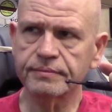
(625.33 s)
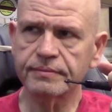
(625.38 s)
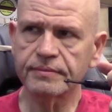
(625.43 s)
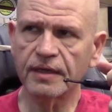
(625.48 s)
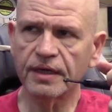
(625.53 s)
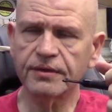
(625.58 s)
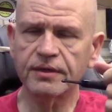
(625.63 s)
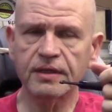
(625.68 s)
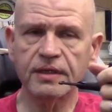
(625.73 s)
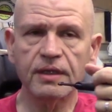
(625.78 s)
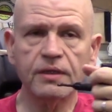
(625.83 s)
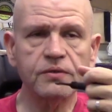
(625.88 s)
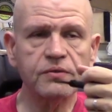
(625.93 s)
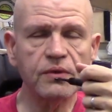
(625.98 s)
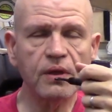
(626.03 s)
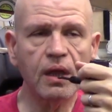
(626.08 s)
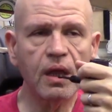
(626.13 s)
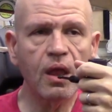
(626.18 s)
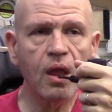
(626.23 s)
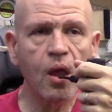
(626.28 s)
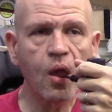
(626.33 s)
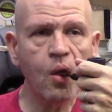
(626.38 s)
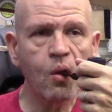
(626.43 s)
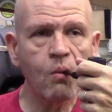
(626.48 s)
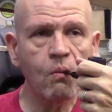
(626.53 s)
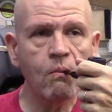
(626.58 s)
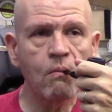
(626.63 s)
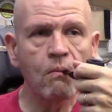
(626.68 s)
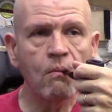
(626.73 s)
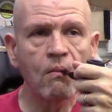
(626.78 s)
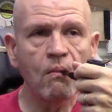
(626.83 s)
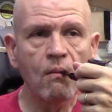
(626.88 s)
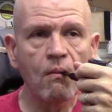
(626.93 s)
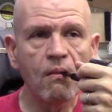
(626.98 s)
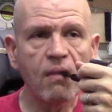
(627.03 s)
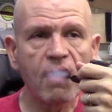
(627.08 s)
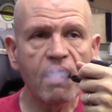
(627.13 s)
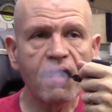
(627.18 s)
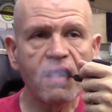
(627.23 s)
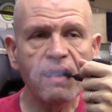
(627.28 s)
I think that's right.
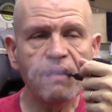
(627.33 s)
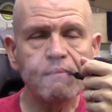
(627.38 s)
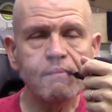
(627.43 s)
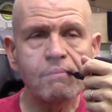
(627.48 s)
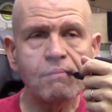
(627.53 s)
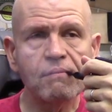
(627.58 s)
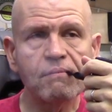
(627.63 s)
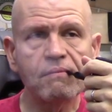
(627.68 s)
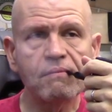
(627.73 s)
And um,